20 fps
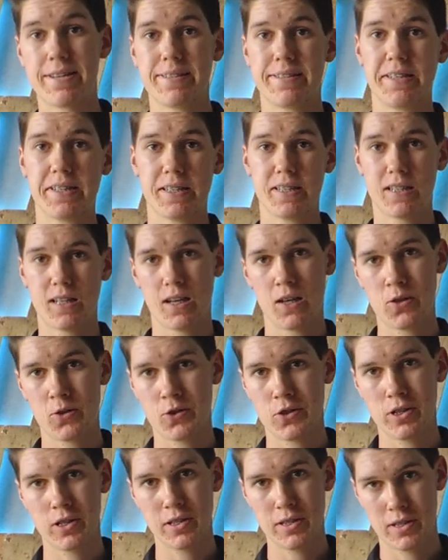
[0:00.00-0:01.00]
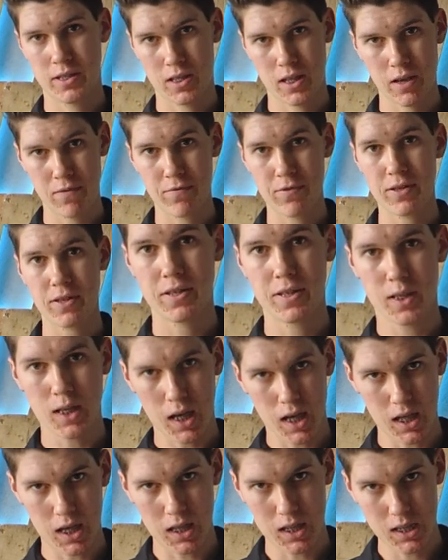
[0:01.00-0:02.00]
six hundred seven
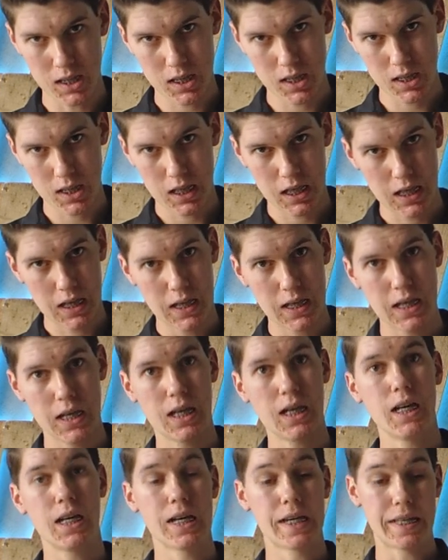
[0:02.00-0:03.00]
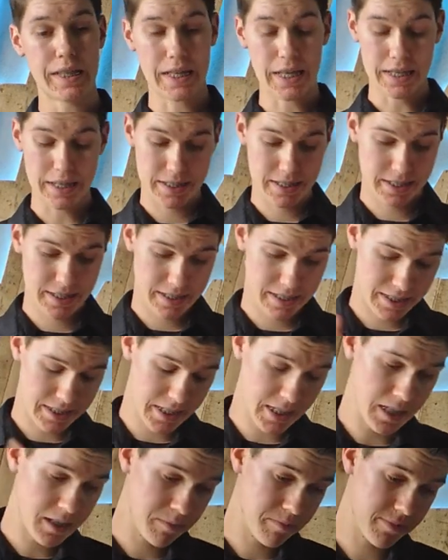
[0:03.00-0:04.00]
tons that
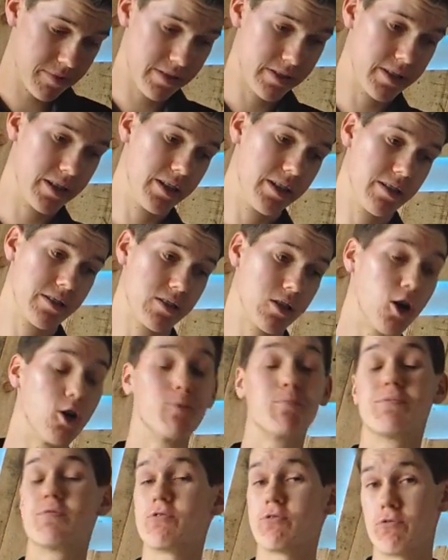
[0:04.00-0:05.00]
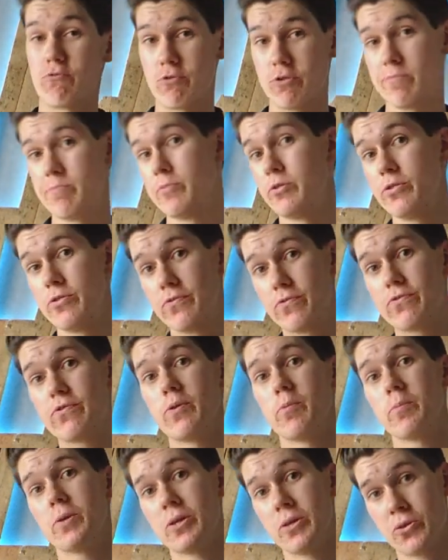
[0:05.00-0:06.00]
Team Seas hopes to remove
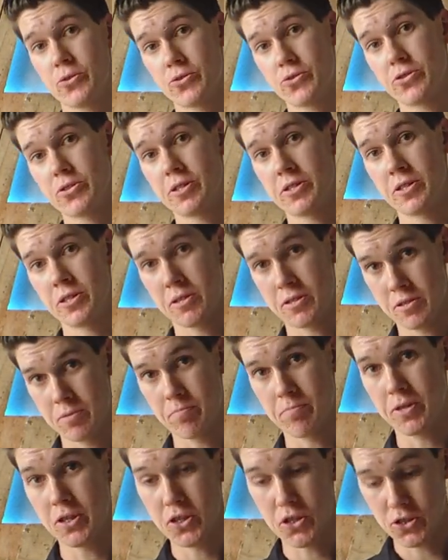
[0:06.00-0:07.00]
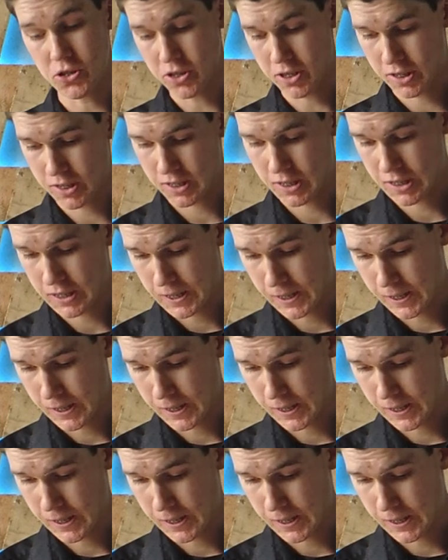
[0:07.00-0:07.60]
from the oceans and beaches